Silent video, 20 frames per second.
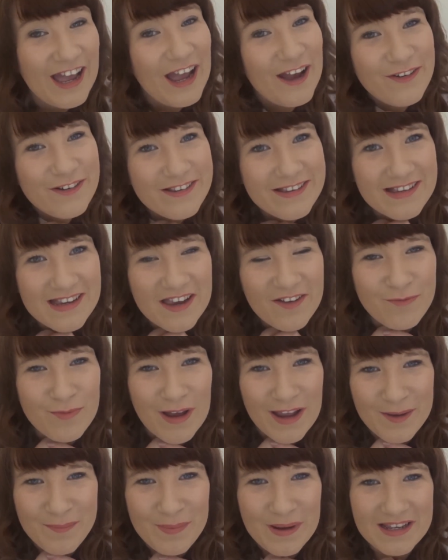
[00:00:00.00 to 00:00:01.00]
I wanted to give
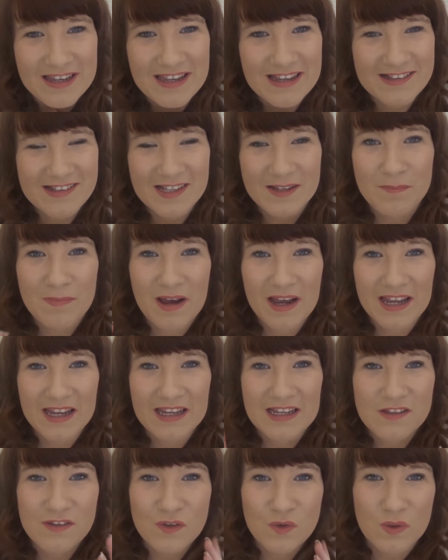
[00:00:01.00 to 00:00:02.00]
my opinions and
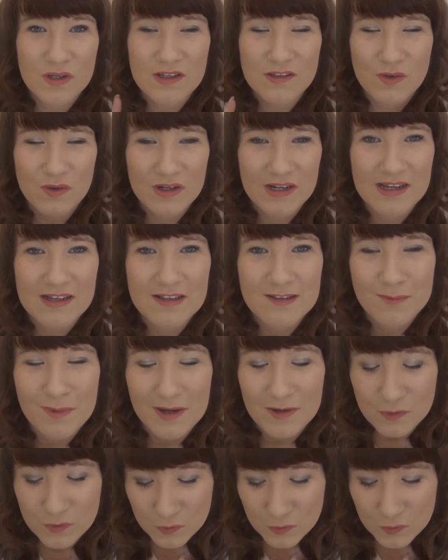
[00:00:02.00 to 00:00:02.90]
my stories on it as well.